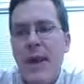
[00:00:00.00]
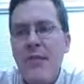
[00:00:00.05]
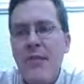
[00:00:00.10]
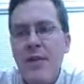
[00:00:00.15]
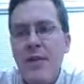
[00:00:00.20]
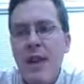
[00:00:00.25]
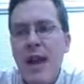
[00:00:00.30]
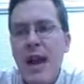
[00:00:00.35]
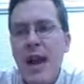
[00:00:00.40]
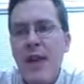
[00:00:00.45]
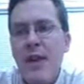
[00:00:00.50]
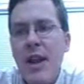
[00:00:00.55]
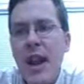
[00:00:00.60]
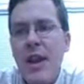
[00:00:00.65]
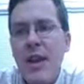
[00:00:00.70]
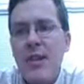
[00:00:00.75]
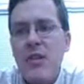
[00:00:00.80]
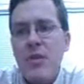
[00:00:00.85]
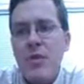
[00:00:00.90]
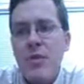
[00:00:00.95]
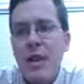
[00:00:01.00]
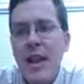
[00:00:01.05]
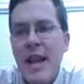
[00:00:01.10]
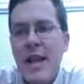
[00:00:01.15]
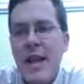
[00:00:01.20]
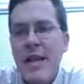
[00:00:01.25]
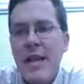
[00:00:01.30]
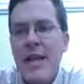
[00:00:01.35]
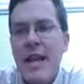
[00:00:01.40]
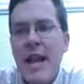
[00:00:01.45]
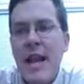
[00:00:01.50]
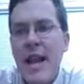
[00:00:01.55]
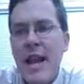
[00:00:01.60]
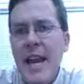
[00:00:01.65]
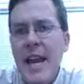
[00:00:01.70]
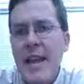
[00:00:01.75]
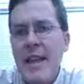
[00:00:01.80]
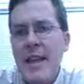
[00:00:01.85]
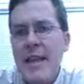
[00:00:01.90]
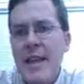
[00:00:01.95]
They rely on actual latent
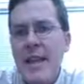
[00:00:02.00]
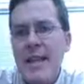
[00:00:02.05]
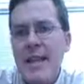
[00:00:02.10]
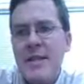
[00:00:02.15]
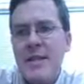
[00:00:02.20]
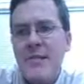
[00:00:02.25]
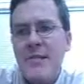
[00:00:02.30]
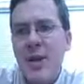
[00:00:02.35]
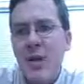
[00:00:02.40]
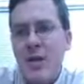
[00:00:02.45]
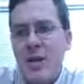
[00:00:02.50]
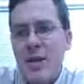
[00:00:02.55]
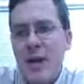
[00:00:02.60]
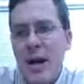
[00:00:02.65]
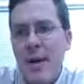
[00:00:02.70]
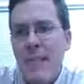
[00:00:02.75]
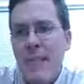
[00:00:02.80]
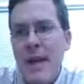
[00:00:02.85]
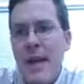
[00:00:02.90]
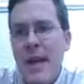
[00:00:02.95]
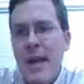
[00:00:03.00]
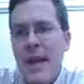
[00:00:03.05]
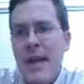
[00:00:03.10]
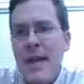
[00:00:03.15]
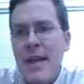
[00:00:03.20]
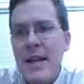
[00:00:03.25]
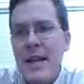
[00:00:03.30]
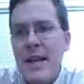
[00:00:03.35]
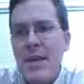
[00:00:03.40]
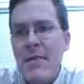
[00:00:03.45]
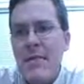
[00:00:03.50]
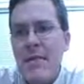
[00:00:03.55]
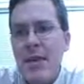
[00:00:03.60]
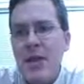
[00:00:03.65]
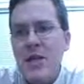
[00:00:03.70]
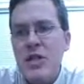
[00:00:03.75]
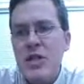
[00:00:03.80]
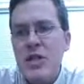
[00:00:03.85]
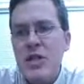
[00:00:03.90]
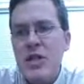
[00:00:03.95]
heat that's built up in the
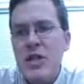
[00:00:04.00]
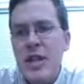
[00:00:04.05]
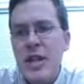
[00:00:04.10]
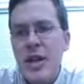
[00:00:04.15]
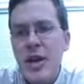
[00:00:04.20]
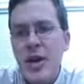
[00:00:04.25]
combustion,